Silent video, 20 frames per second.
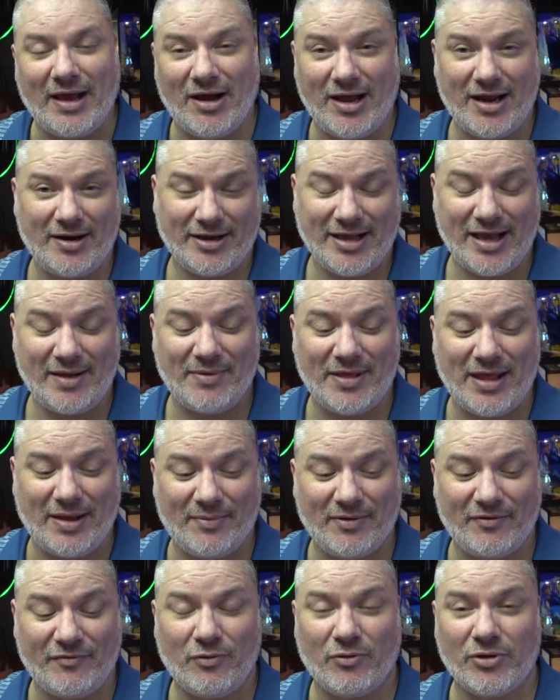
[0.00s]
I had a game of
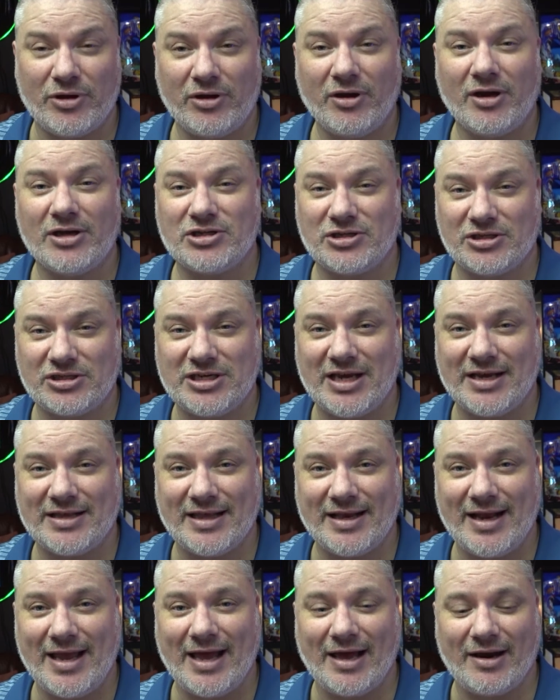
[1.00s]
that before. You guys should check
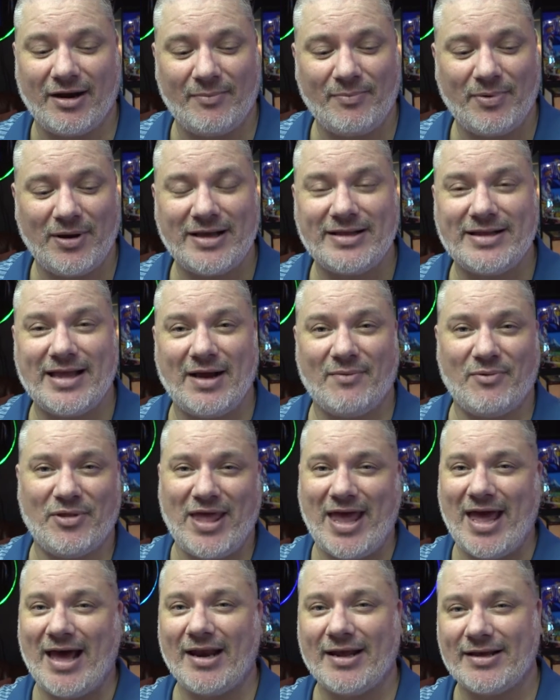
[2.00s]
that out. I played that
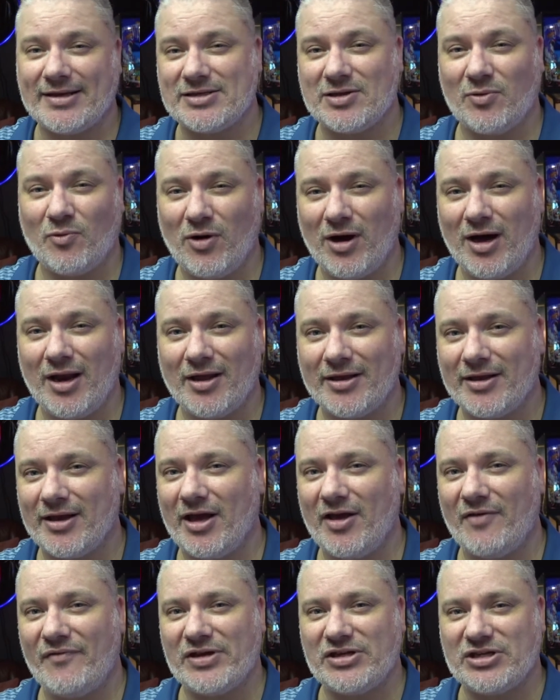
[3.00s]
with Alex a while
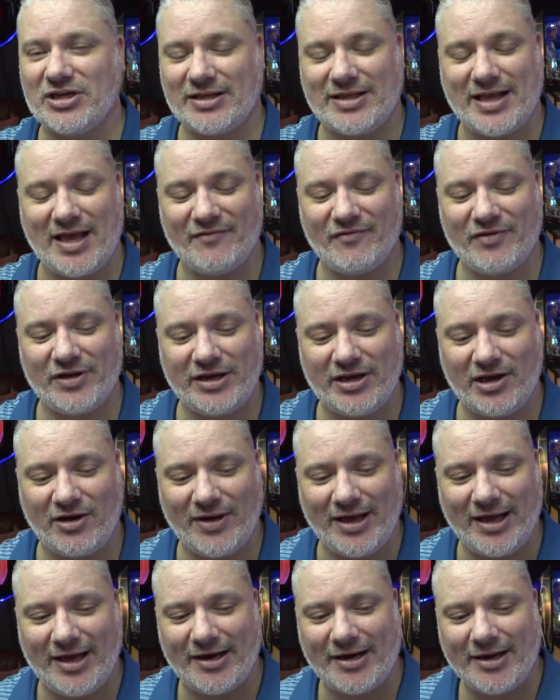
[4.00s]
ago. If you check that
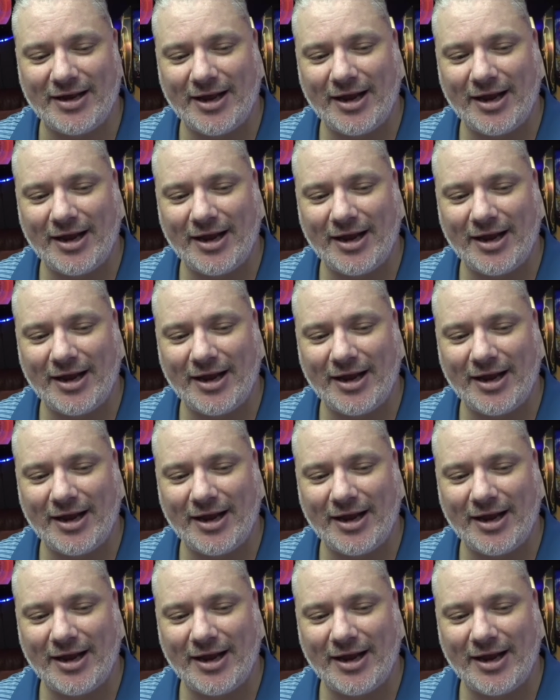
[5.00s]
video out,